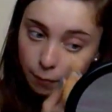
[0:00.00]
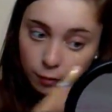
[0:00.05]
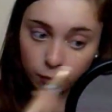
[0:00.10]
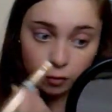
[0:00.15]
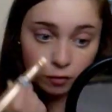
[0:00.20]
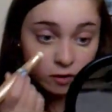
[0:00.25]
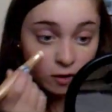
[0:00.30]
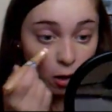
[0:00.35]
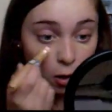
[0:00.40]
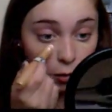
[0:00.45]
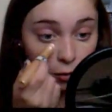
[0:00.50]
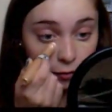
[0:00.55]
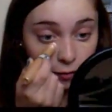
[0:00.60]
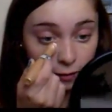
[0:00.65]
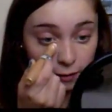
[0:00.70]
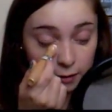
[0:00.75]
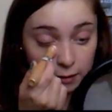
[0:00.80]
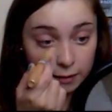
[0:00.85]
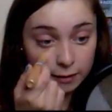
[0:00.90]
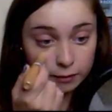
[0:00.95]
because I
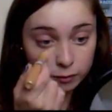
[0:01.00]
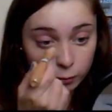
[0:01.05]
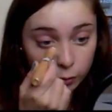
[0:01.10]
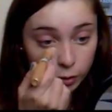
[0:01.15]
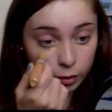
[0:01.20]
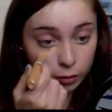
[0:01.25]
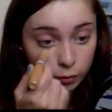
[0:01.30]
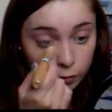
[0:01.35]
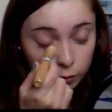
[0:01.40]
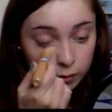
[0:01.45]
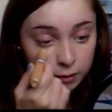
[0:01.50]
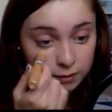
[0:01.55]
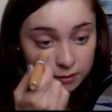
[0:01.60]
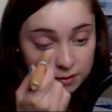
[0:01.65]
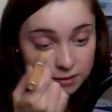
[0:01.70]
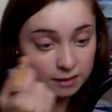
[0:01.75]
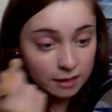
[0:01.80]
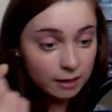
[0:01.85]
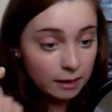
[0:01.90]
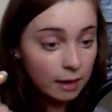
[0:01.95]
think it is quite a good
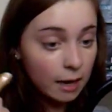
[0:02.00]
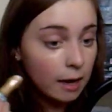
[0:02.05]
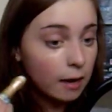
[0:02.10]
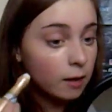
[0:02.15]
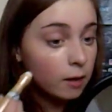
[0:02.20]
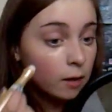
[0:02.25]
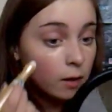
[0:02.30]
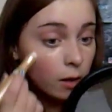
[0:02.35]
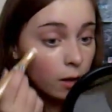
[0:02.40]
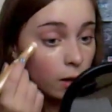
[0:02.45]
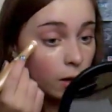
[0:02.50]
concealer.